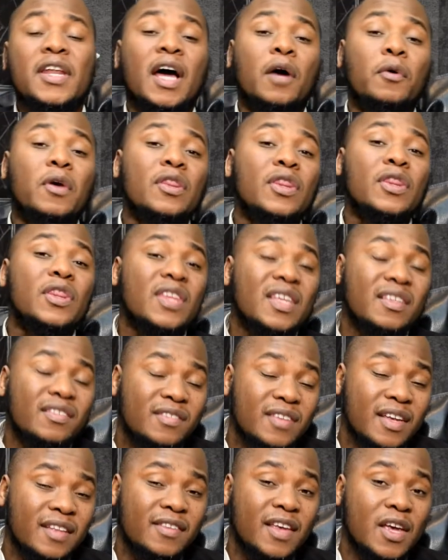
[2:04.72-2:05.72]
Now, in this
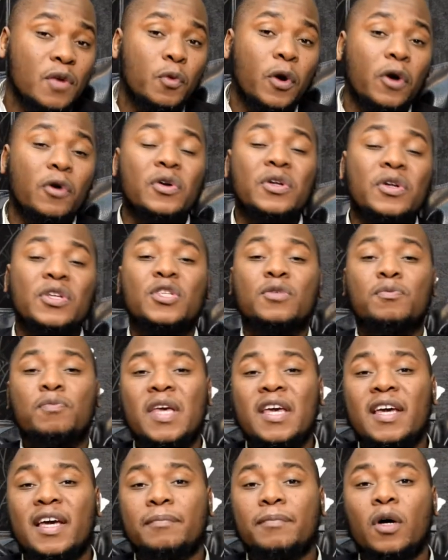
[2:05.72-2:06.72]
sitting, we're going to
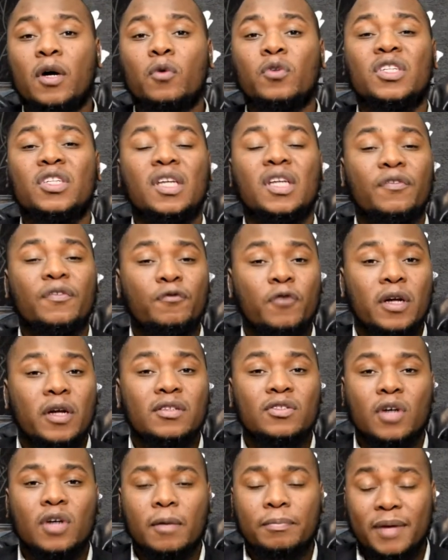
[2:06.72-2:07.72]
speak about
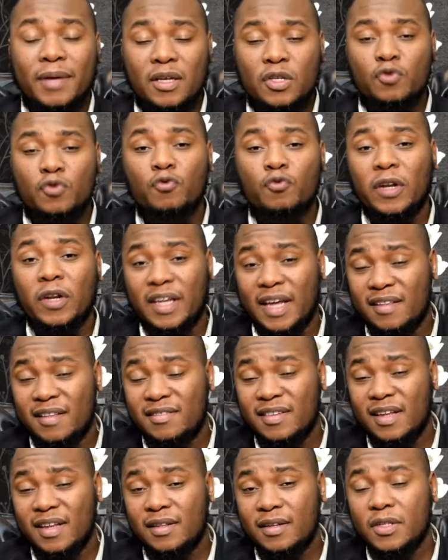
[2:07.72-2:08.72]
different topics
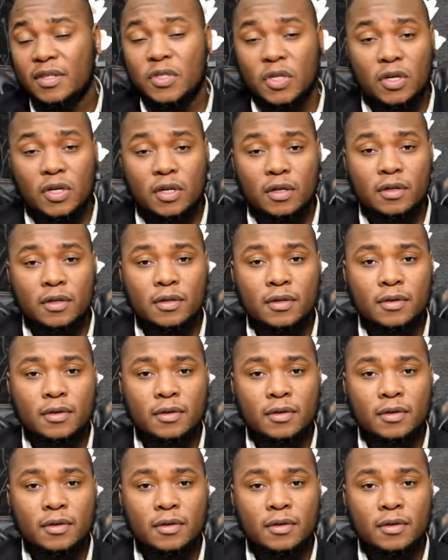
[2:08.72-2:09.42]
related to